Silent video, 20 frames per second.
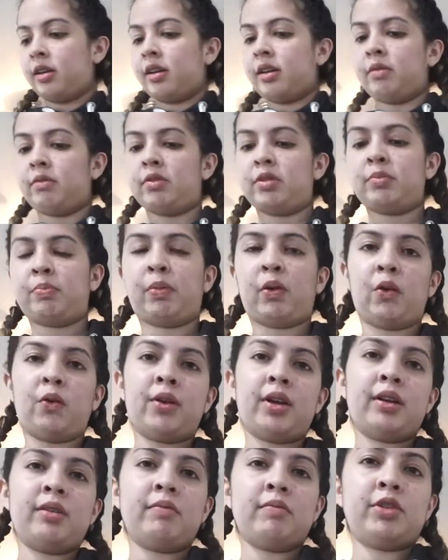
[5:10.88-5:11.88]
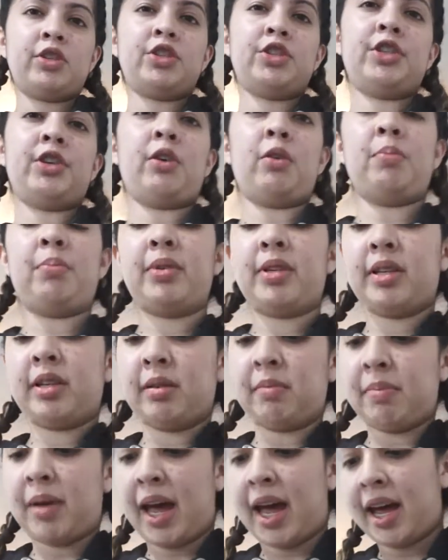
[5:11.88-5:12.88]
It was broken when she
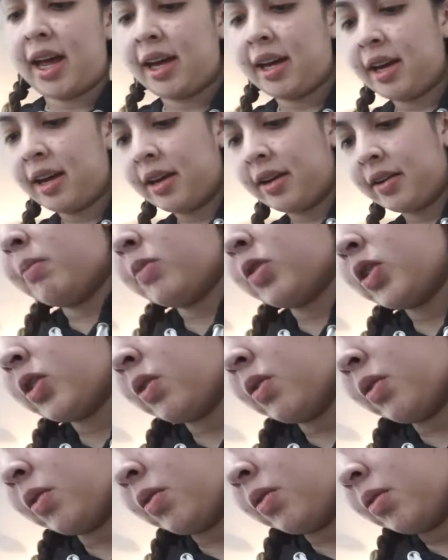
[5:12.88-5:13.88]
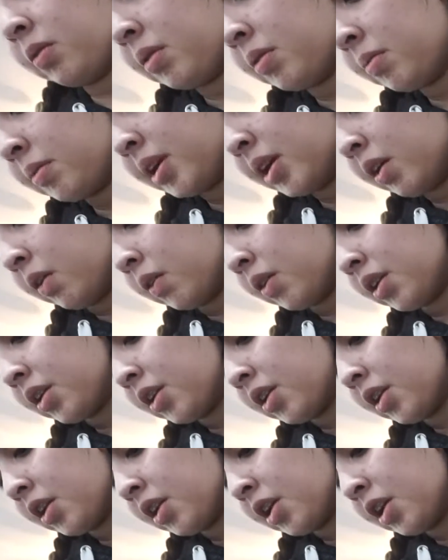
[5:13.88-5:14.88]
opened the bag, so we
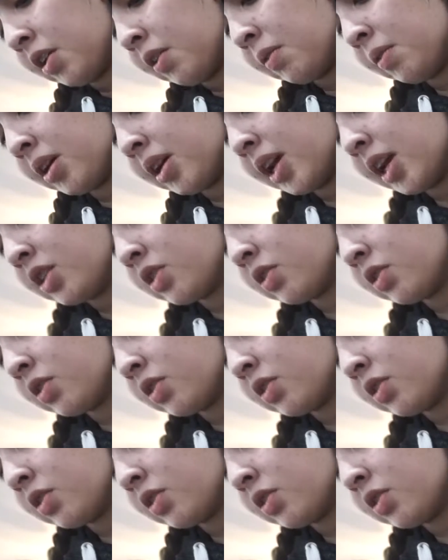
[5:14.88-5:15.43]
ordered her a new one. I